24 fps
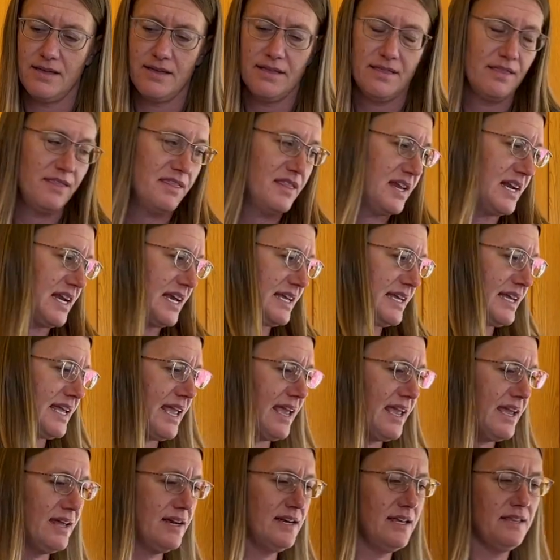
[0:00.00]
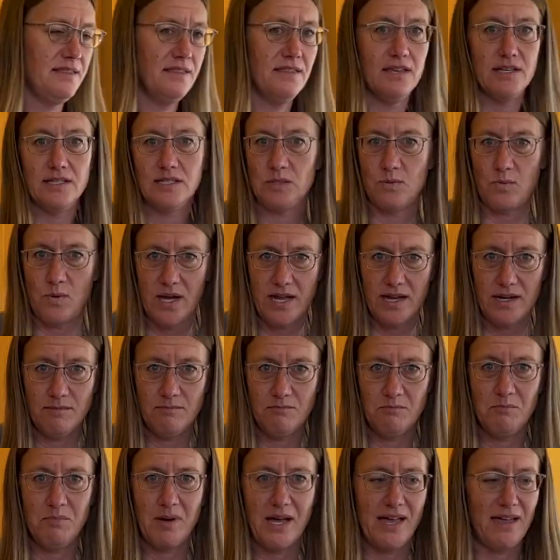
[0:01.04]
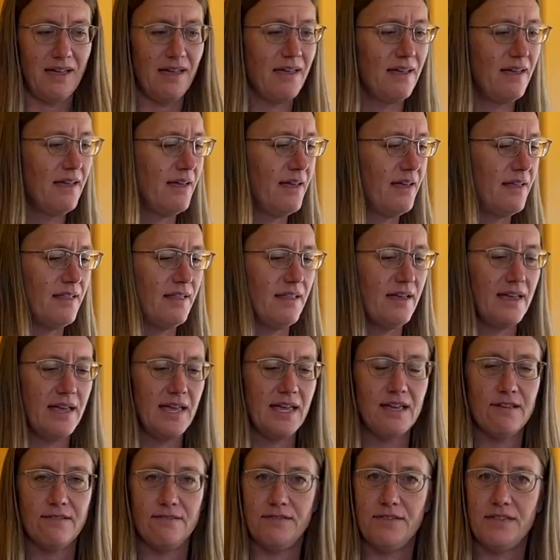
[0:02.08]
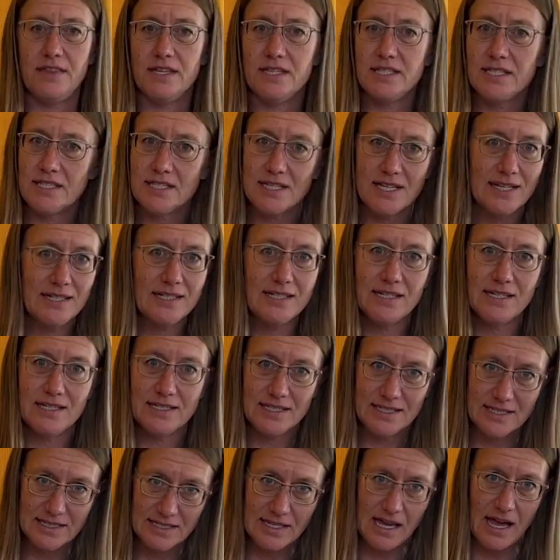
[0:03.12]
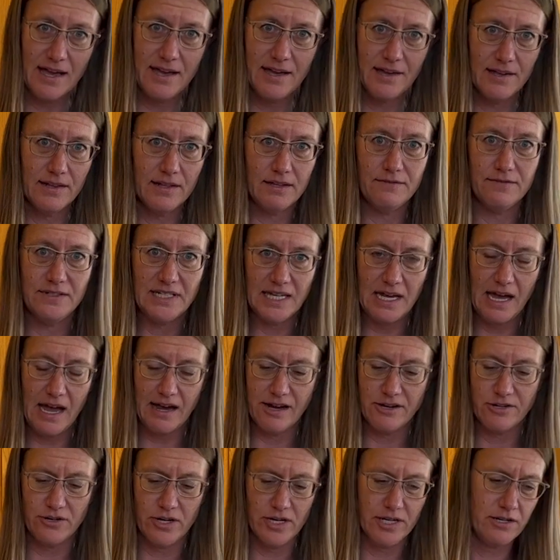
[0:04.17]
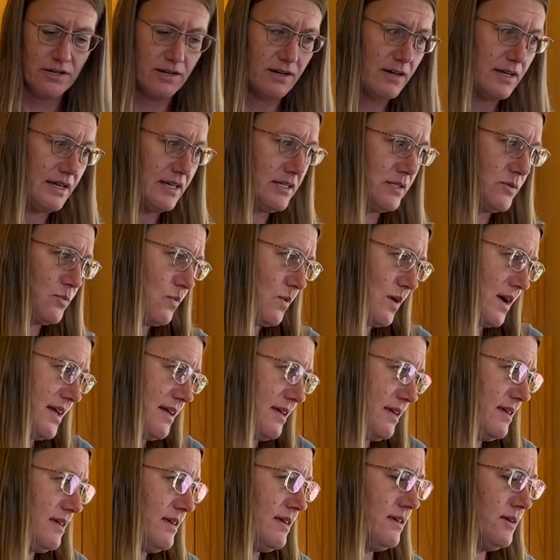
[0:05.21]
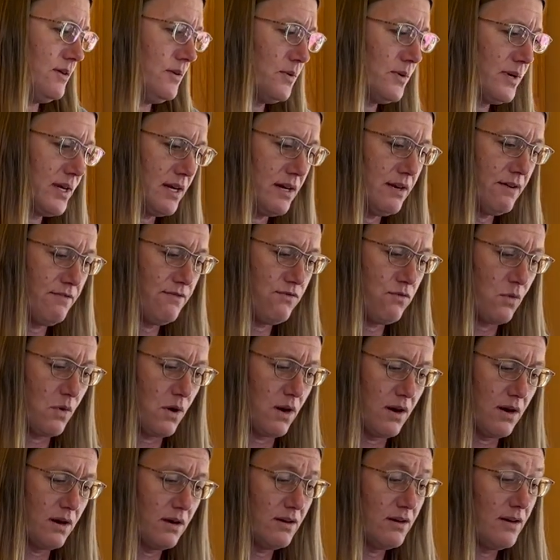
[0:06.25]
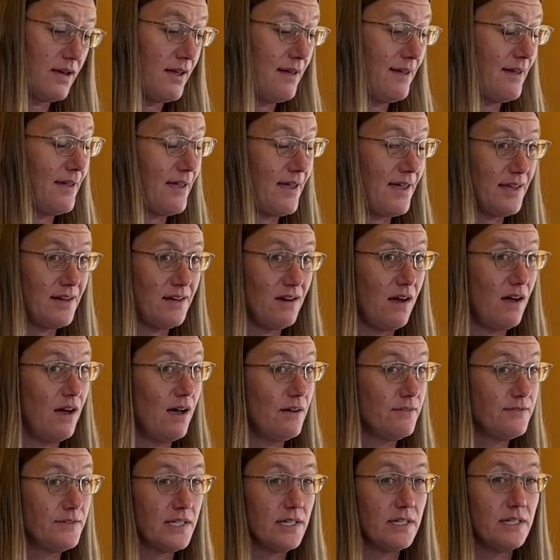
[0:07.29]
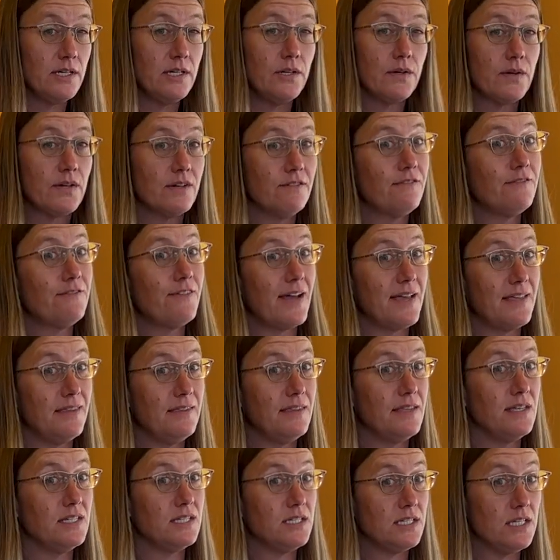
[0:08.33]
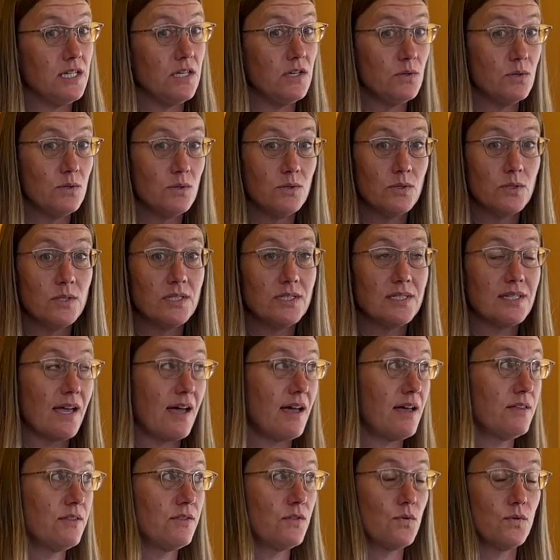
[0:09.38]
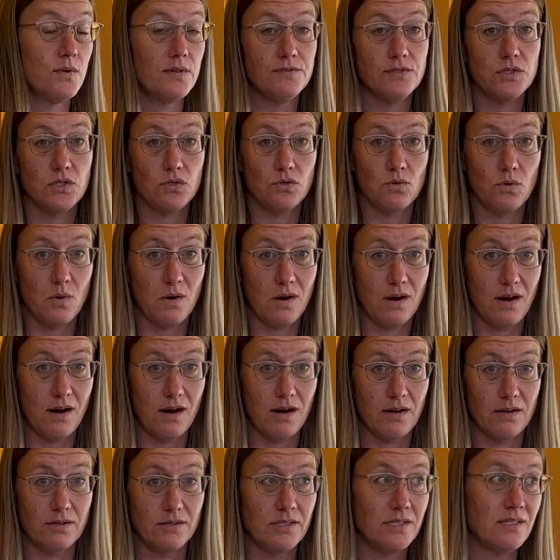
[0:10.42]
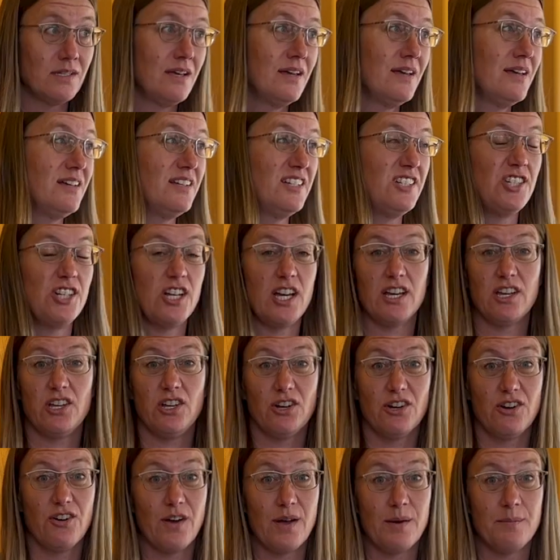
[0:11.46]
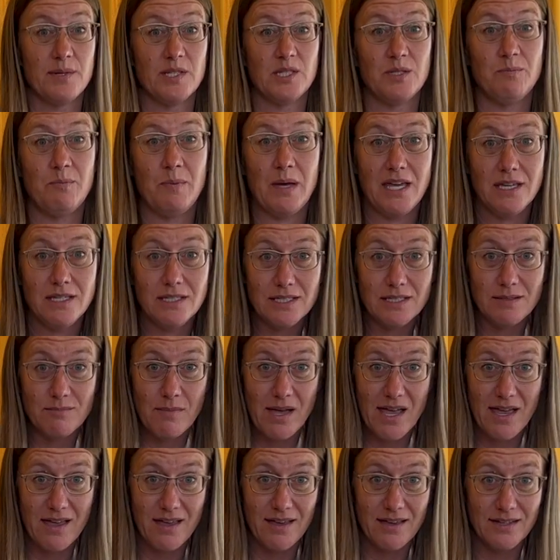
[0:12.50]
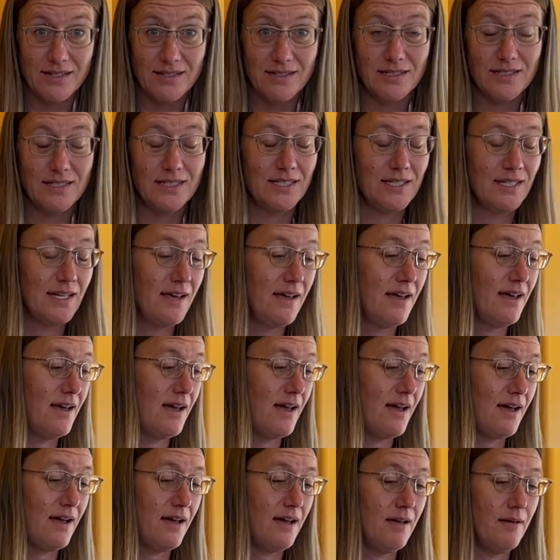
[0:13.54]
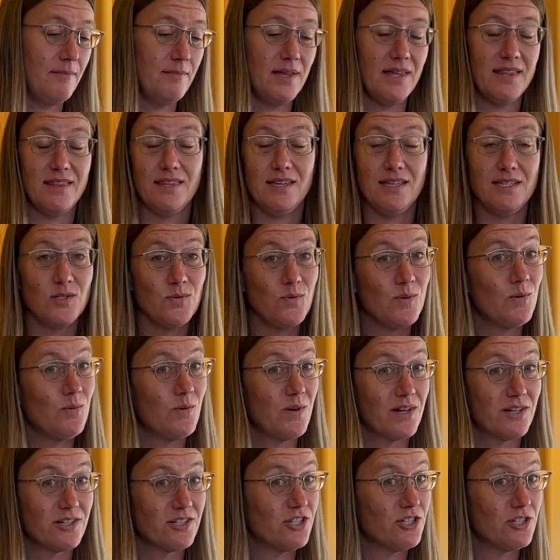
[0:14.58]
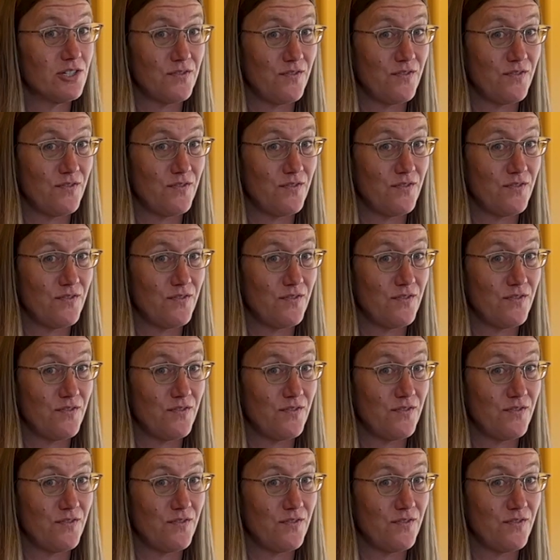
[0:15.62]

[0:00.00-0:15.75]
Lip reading: than I can in this one. But if this style of dehydrator is what you can afford, and often you can find these used at thrift stores, check your grandma's basement, these will work just